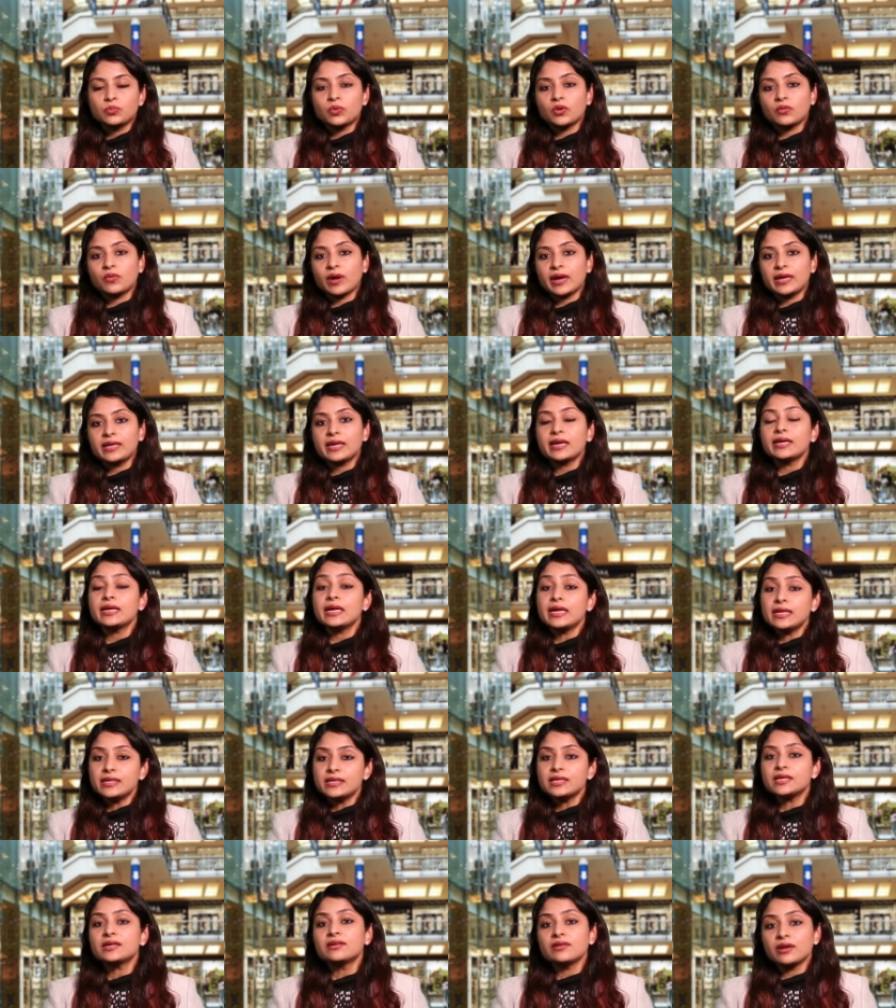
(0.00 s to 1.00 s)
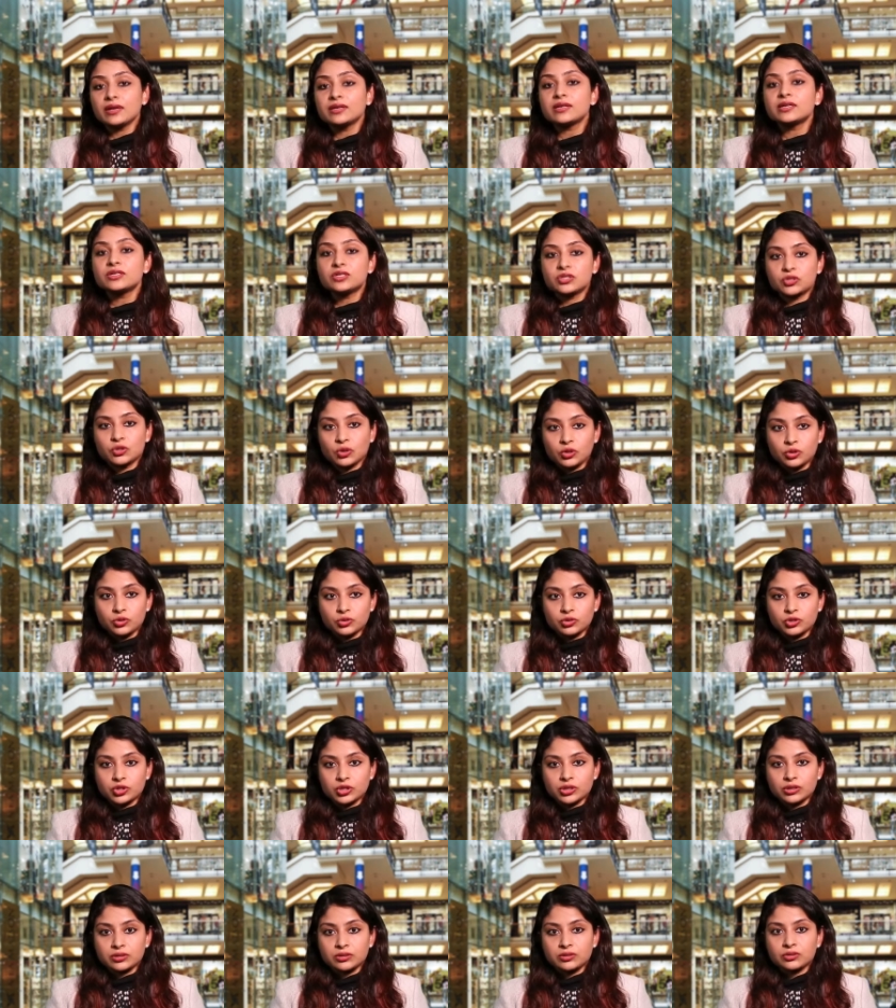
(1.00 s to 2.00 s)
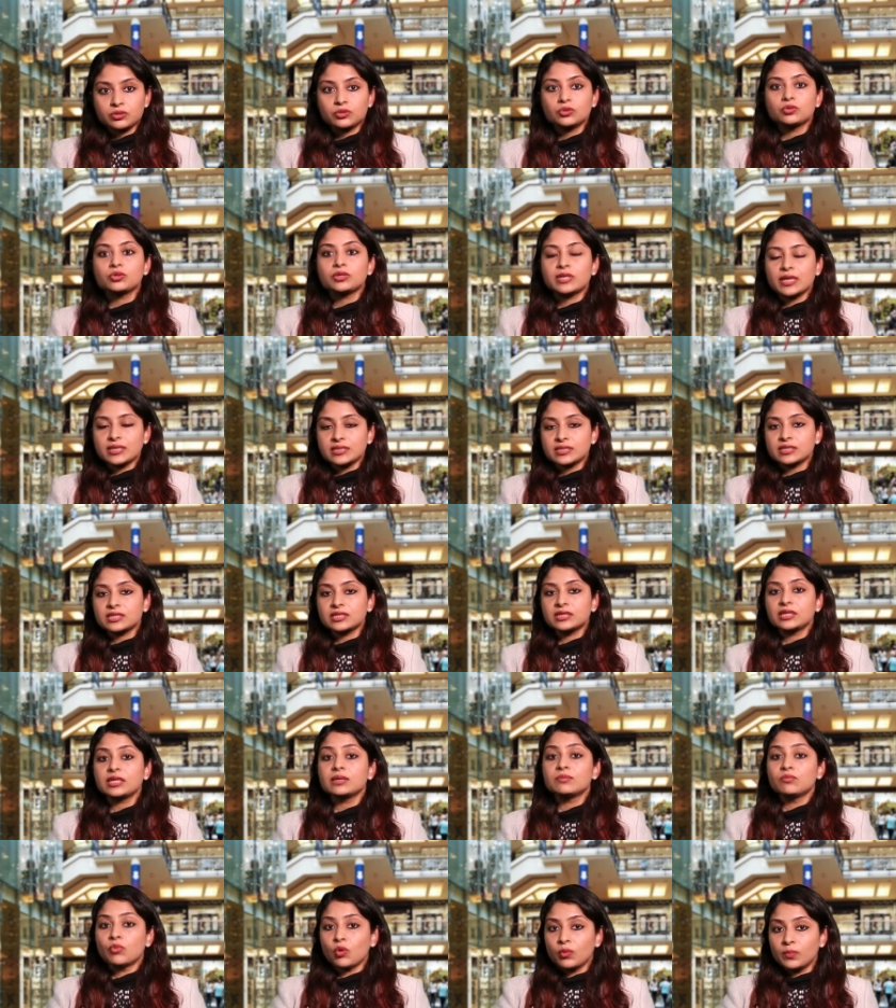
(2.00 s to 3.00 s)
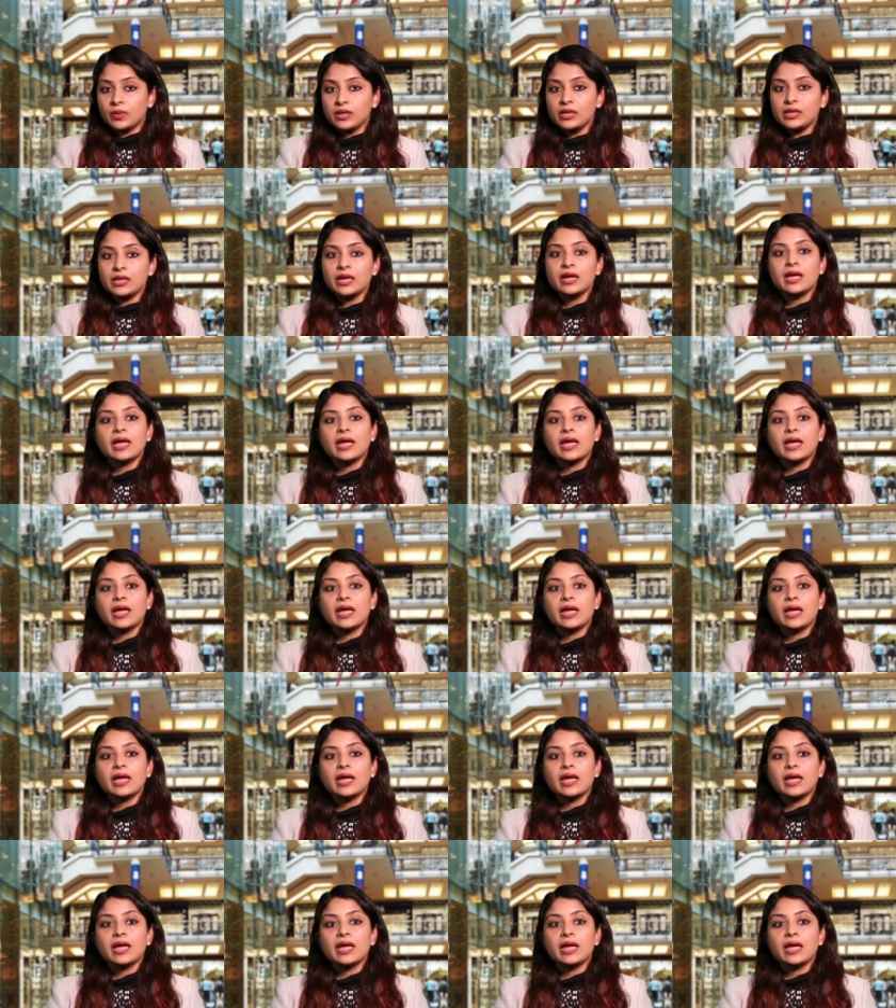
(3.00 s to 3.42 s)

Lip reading: provide an integrated solution to test the mobile